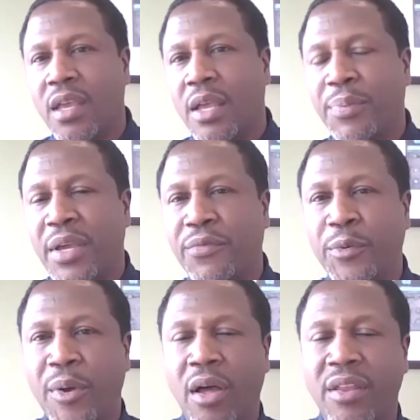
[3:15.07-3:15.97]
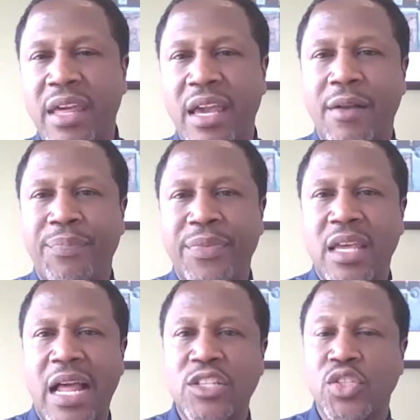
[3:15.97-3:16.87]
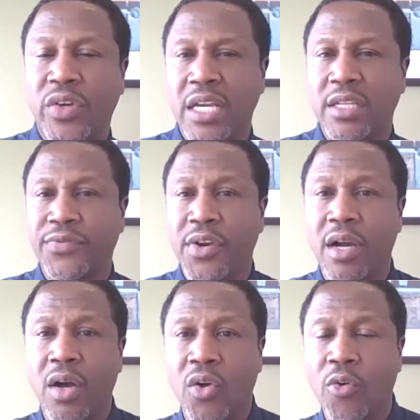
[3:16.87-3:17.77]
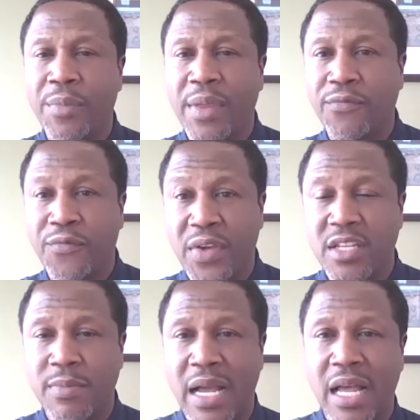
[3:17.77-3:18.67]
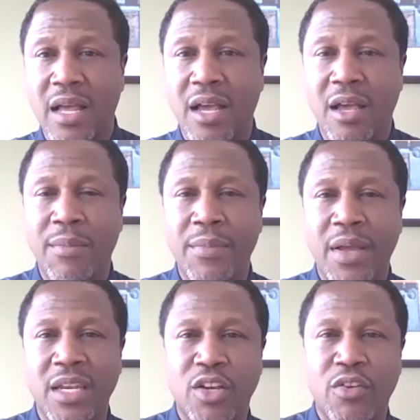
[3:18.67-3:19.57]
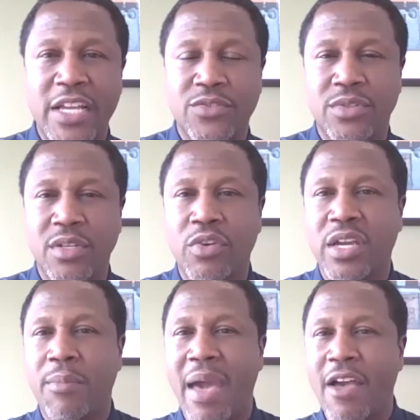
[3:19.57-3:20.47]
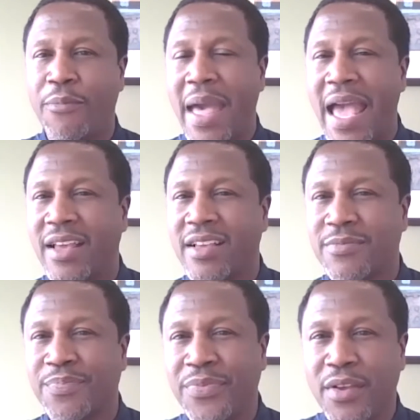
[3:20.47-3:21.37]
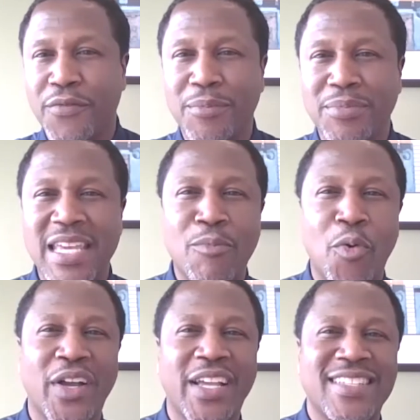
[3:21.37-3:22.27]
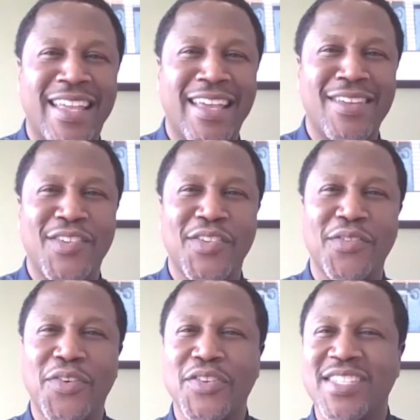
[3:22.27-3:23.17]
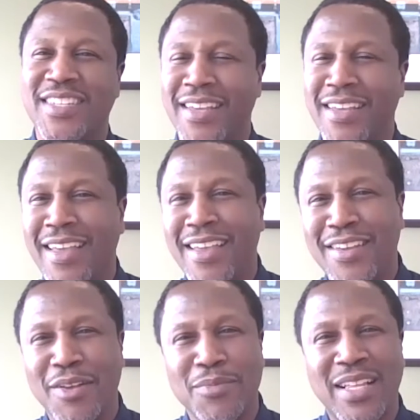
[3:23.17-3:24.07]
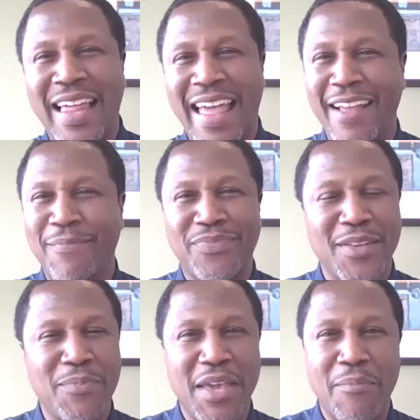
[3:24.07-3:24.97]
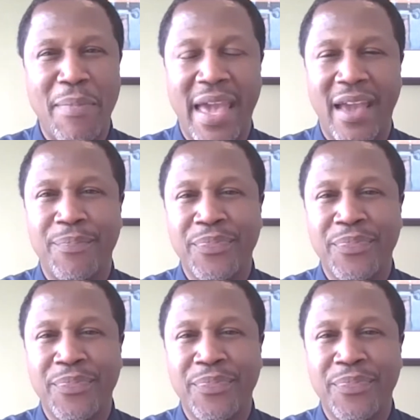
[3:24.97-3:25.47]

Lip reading: played football there. And then I transferred home and finished my undergraduate degree in mathematics from Morgan State University. You know, I'm glad to be a Bear.